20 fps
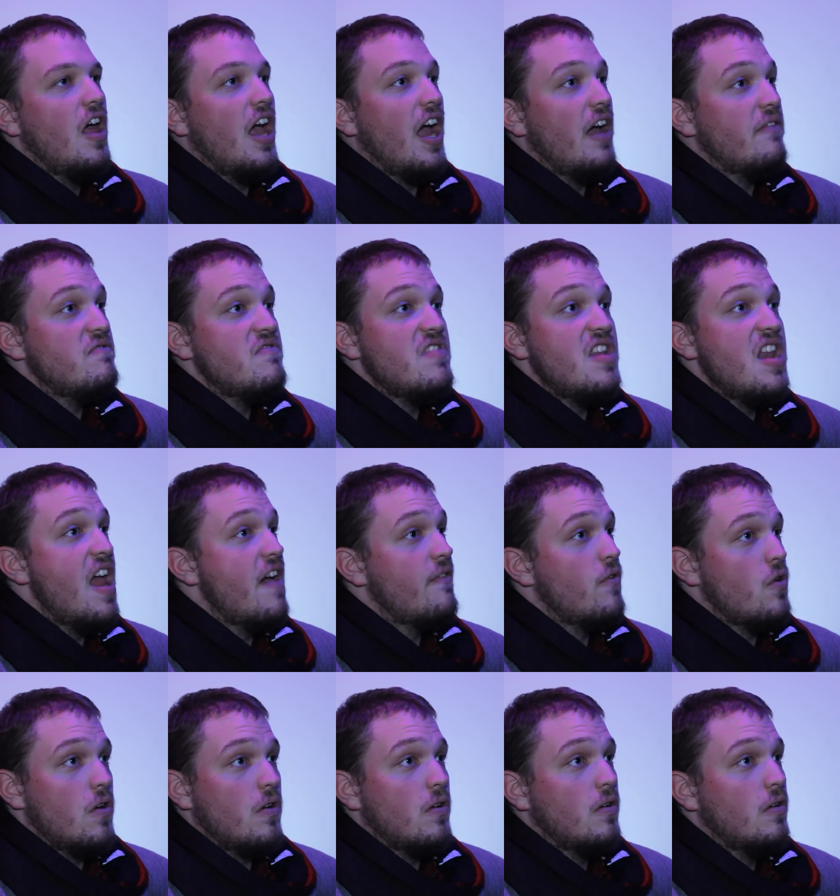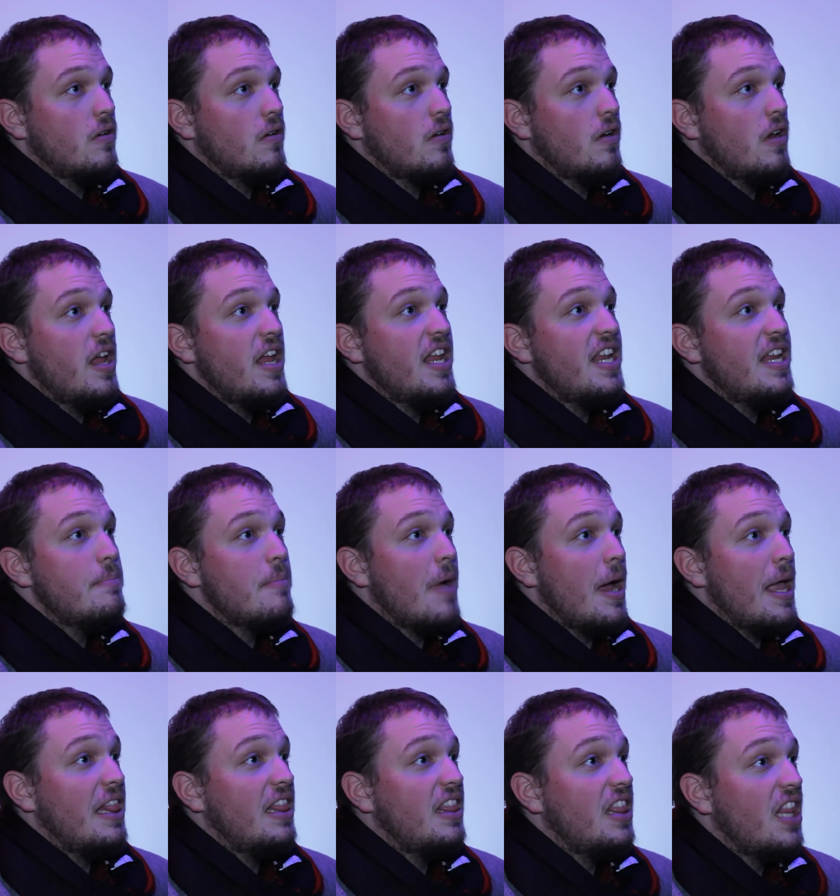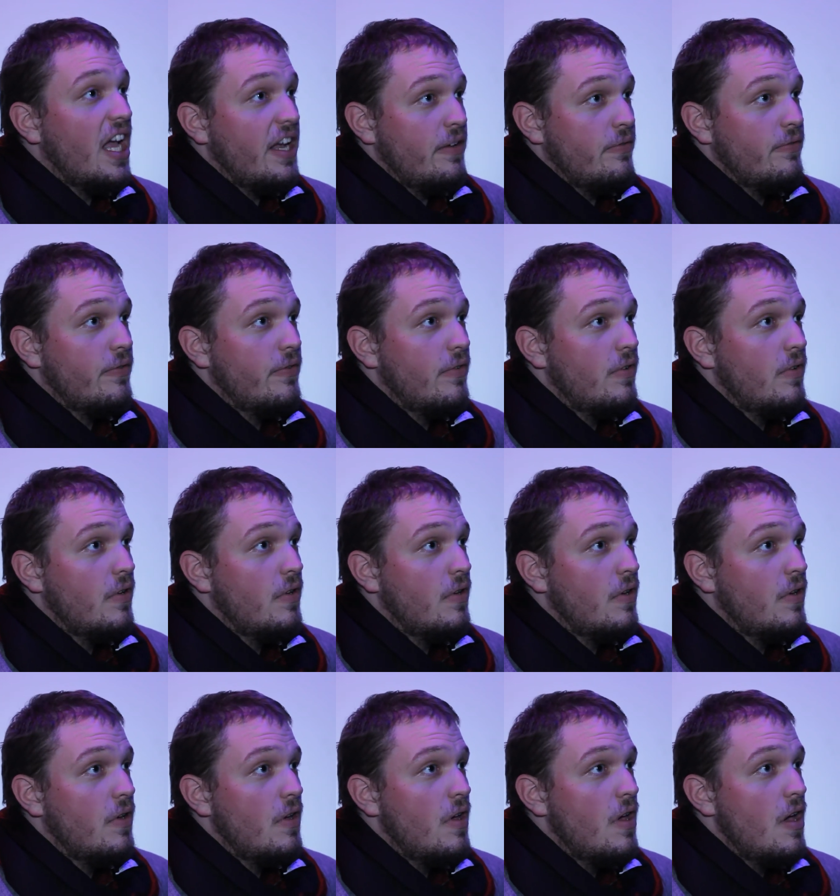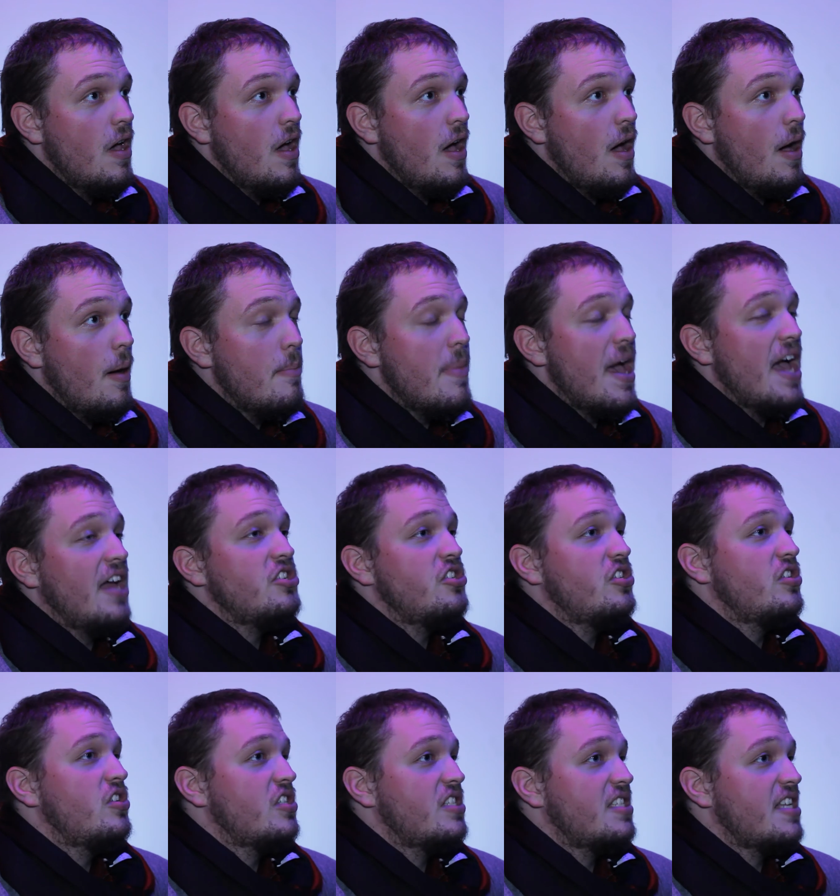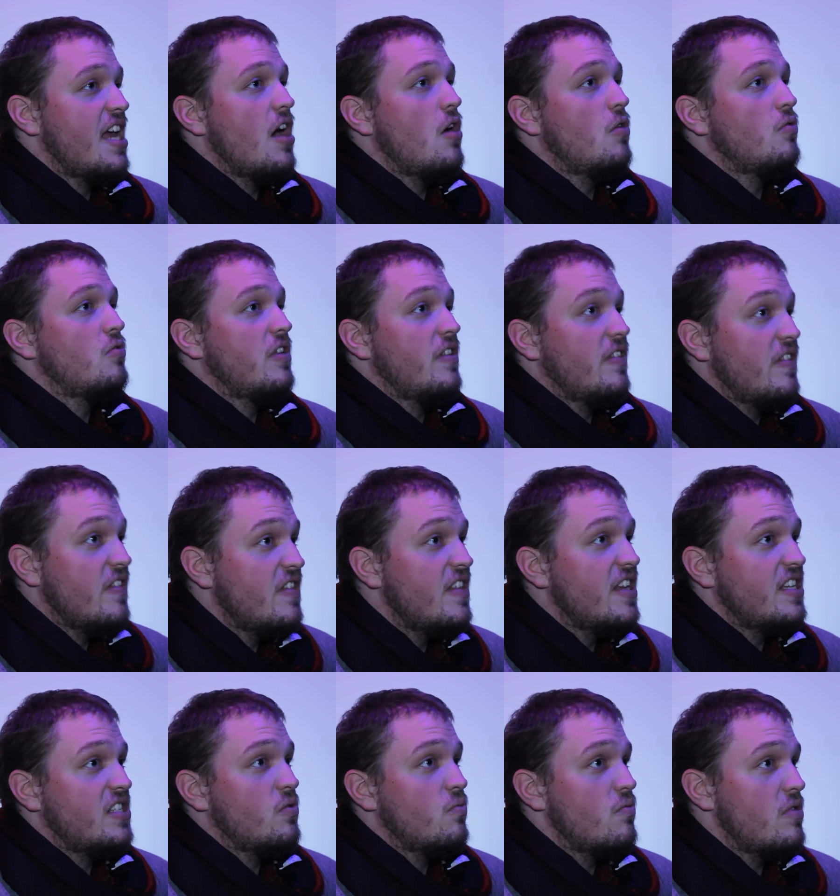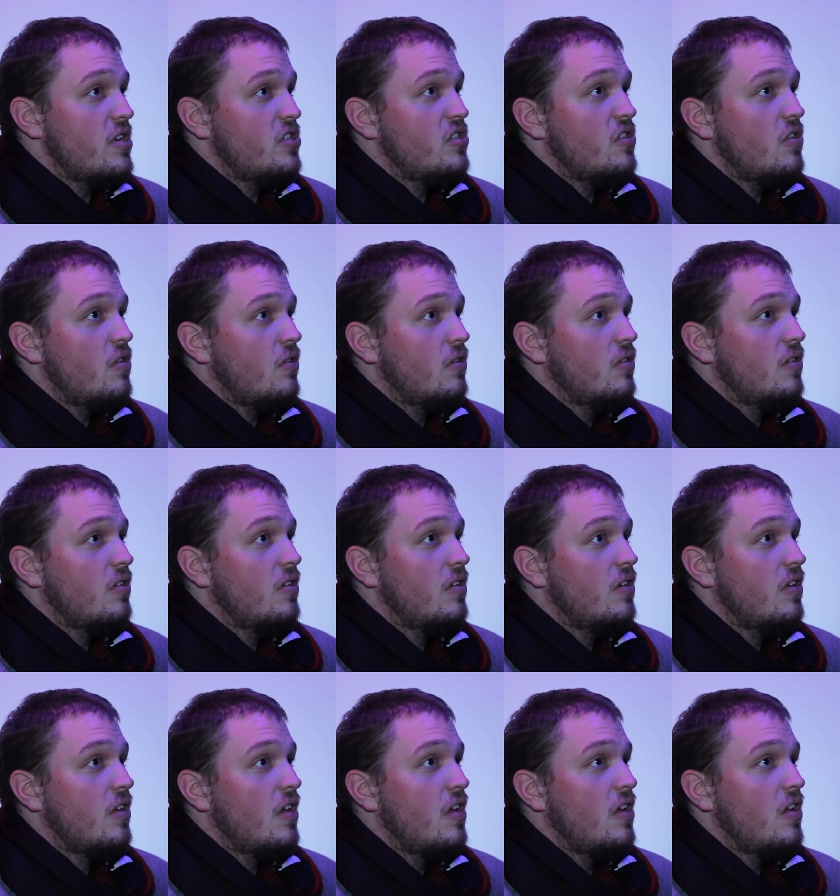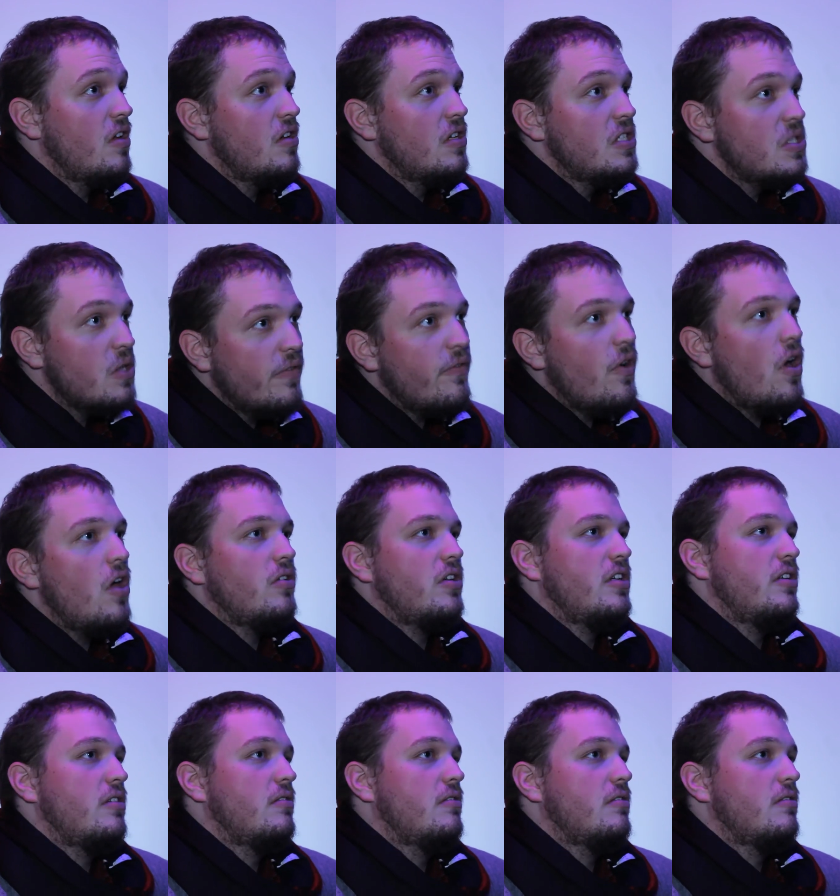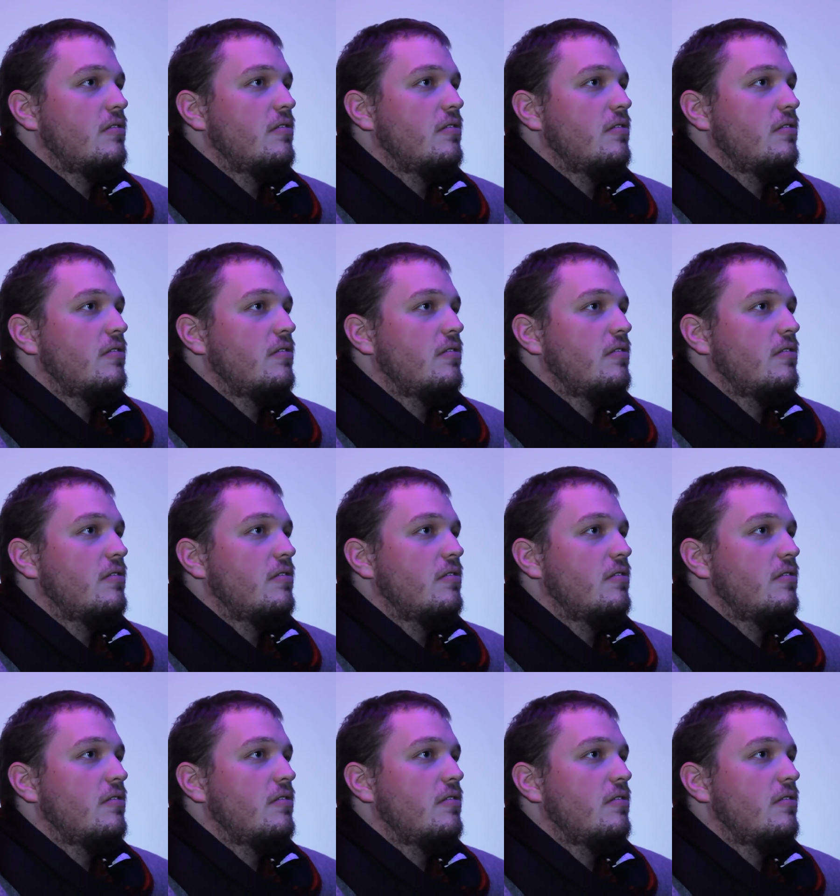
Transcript: I've never in my life imagined a sound this original. So I followed it.